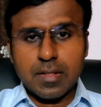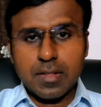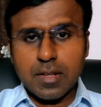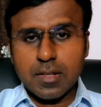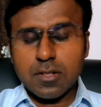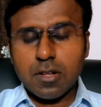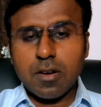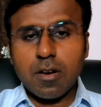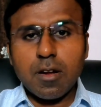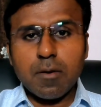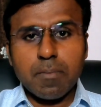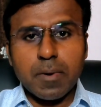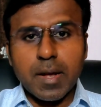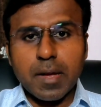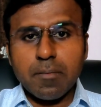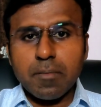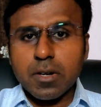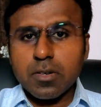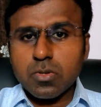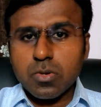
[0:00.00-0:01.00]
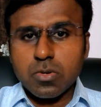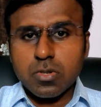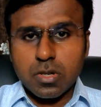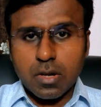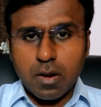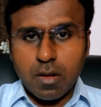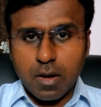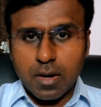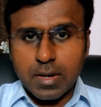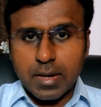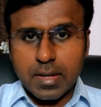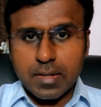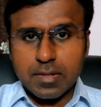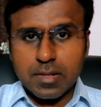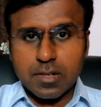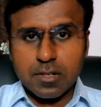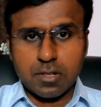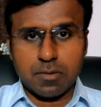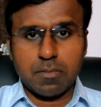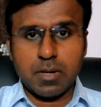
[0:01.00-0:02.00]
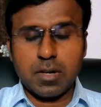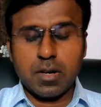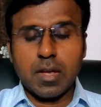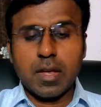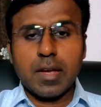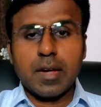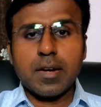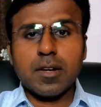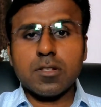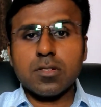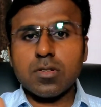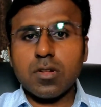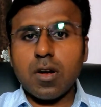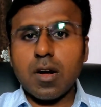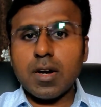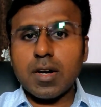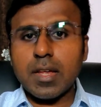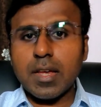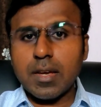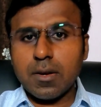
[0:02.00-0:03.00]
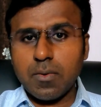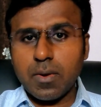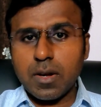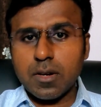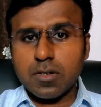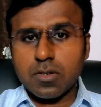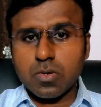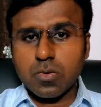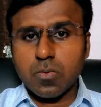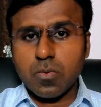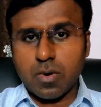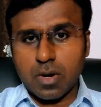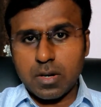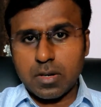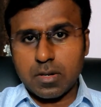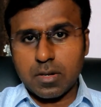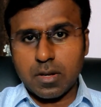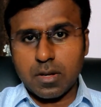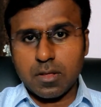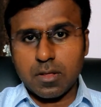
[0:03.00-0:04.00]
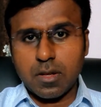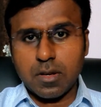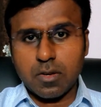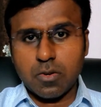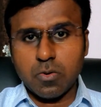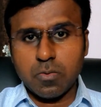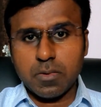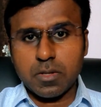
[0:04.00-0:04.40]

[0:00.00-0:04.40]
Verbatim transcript: these are all primate social organization but it is not equivalent to what uh, the